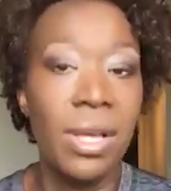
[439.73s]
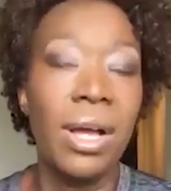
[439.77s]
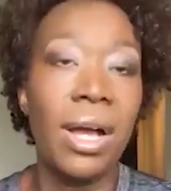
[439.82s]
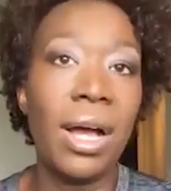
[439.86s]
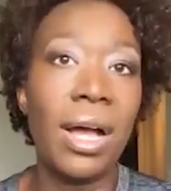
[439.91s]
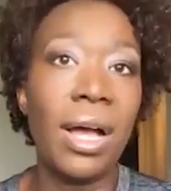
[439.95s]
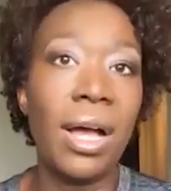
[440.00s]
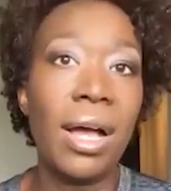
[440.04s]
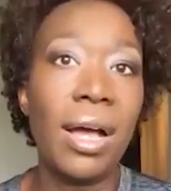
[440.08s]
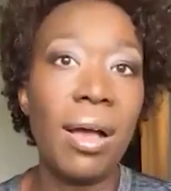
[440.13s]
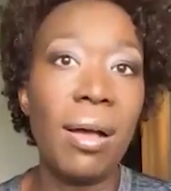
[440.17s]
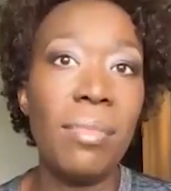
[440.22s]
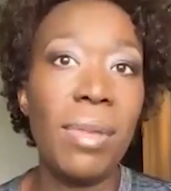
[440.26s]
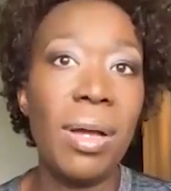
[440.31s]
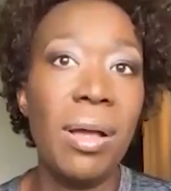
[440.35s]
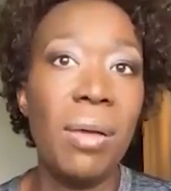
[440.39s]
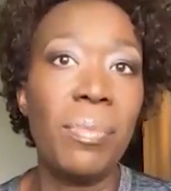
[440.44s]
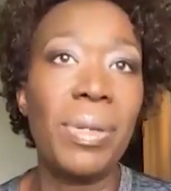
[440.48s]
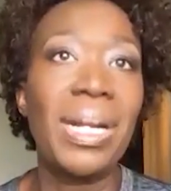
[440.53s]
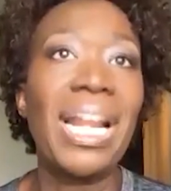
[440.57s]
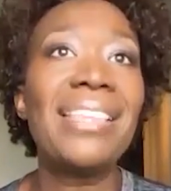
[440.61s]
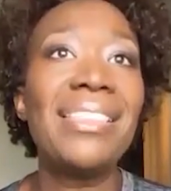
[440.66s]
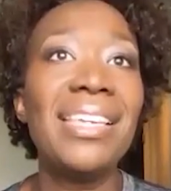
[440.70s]

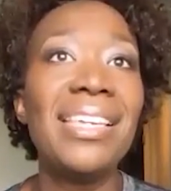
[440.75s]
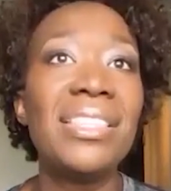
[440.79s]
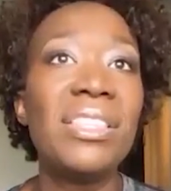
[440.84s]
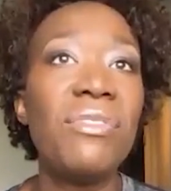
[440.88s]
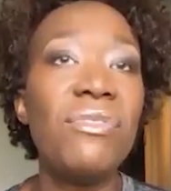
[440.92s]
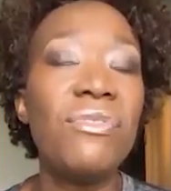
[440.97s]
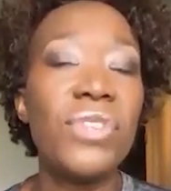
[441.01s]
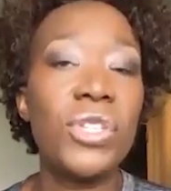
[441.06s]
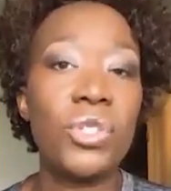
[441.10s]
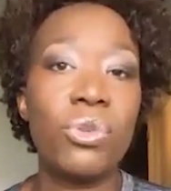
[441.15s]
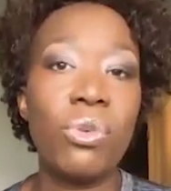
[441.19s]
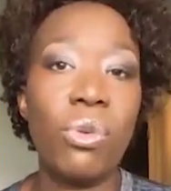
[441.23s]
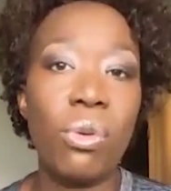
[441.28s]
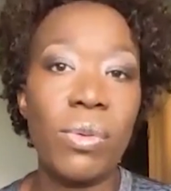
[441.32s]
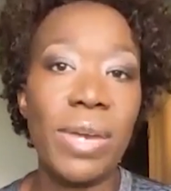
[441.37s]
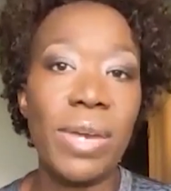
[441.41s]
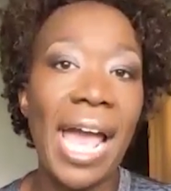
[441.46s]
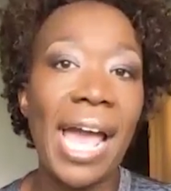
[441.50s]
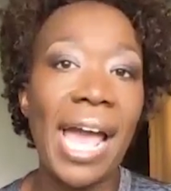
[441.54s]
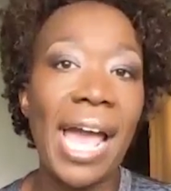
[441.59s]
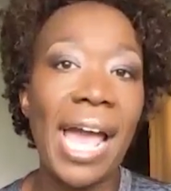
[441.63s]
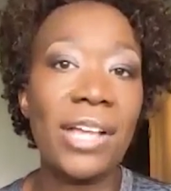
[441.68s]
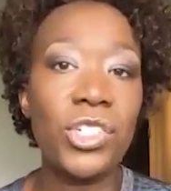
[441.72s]
But I think the visceral
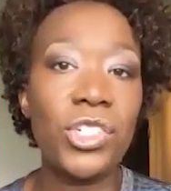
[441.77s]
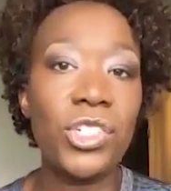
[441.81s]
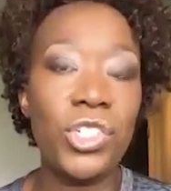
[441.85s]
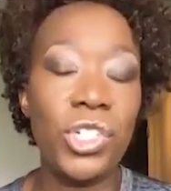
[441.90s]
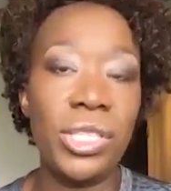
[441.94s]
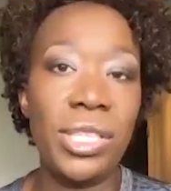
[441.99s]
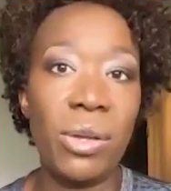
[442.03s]
reaction that